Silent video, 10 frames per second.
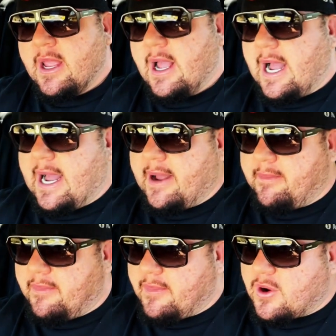
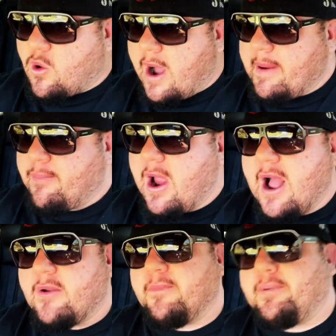Kwame
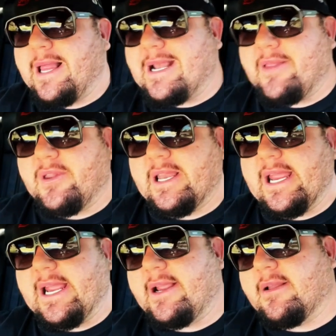Brown played in the
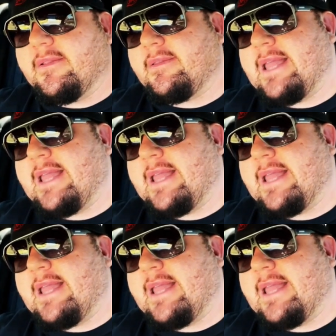league,